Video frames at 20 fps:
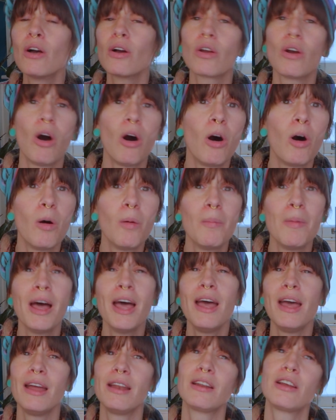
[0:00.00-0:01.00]

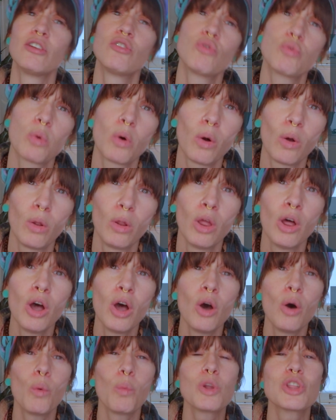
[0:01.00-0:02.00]
calm, and control,
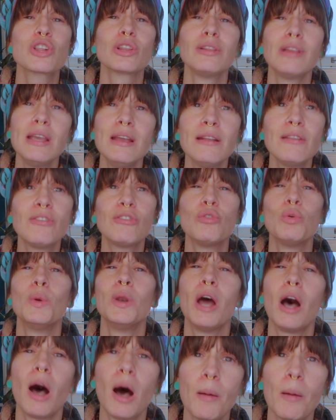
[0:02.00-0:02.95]
which leads to an